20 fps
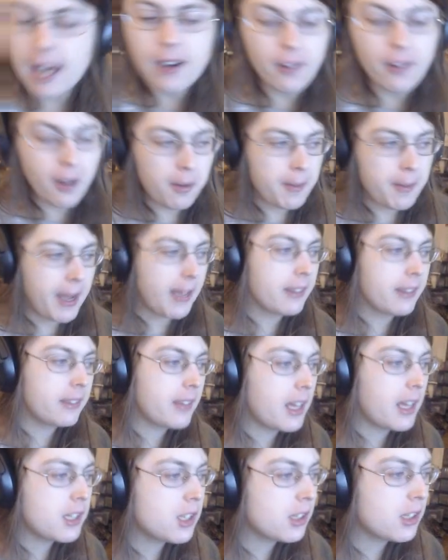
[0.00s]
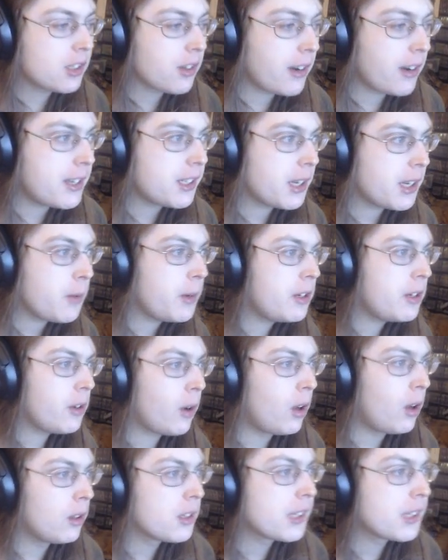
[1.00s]
know, man. That shit's crazy. We
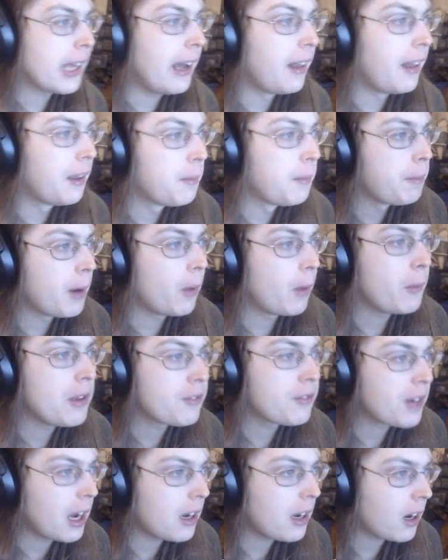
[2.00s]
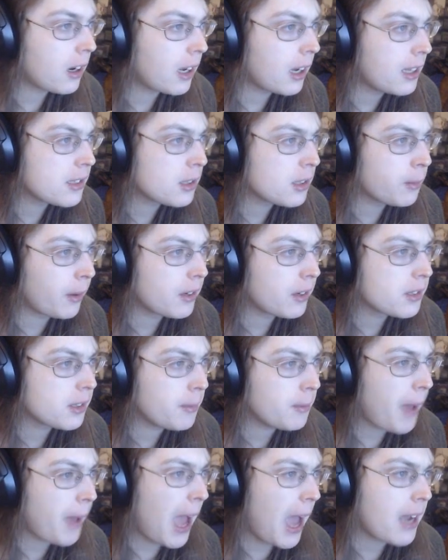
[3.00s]
do wholesale, but we've cut our customers
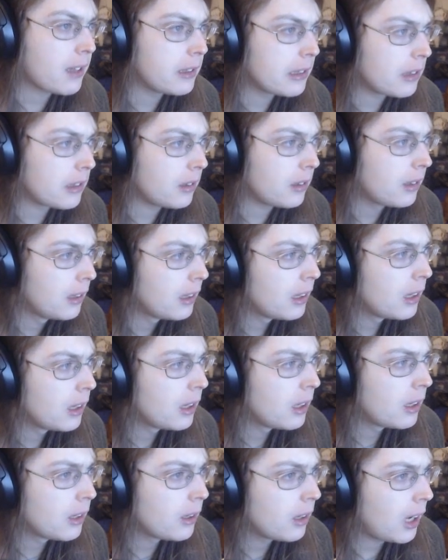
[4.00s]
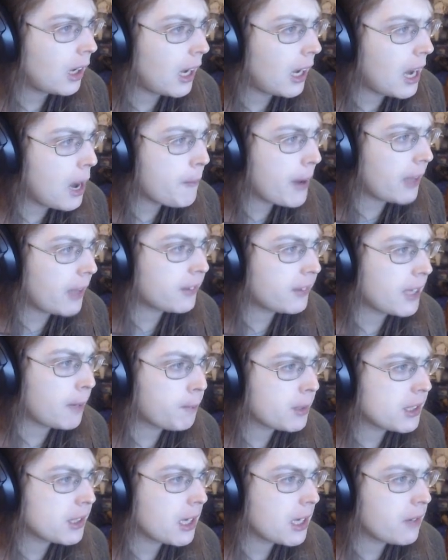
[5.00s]
back a little. Uh, about ten
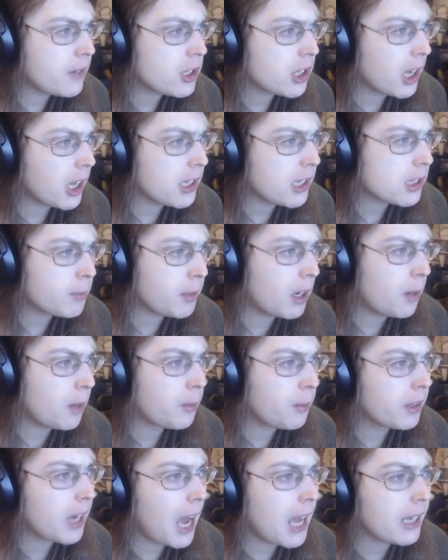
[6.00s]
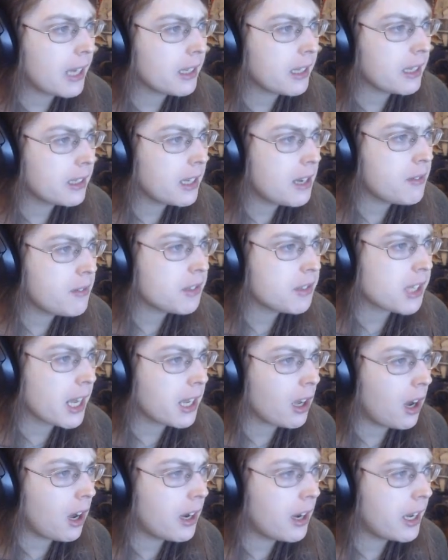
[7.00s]
percent of each customer, and we're not even
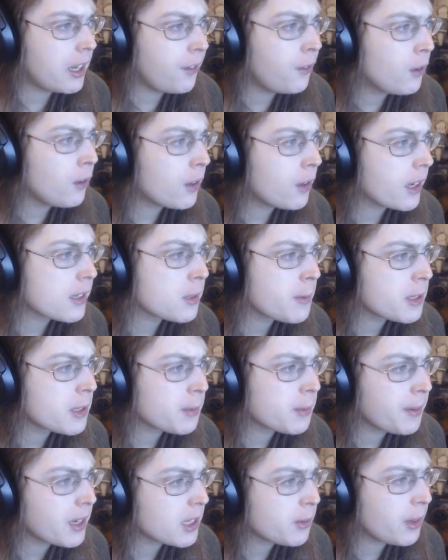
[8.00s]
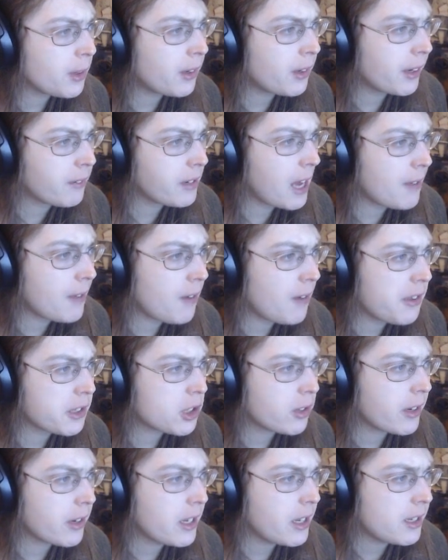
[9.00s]
taking on any new customers because we don't even have all the
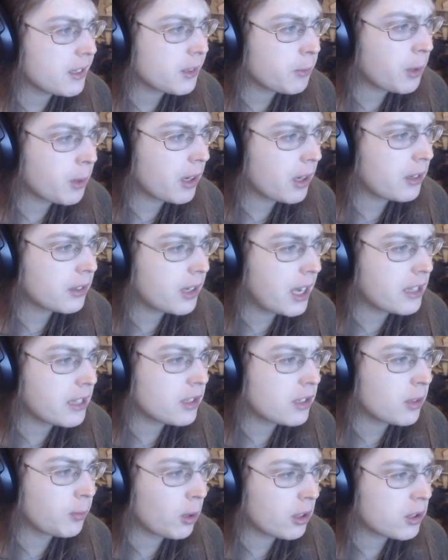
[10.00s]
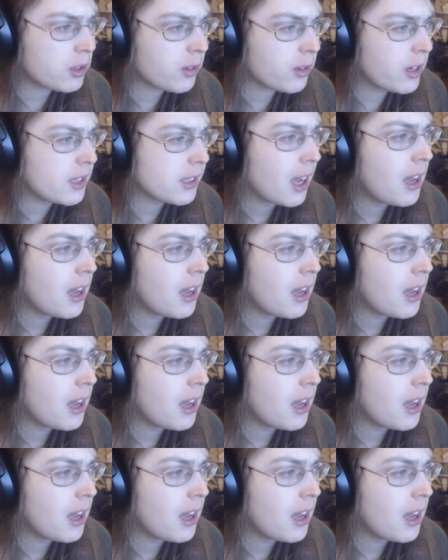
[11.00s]
trees. We're, get some more trees.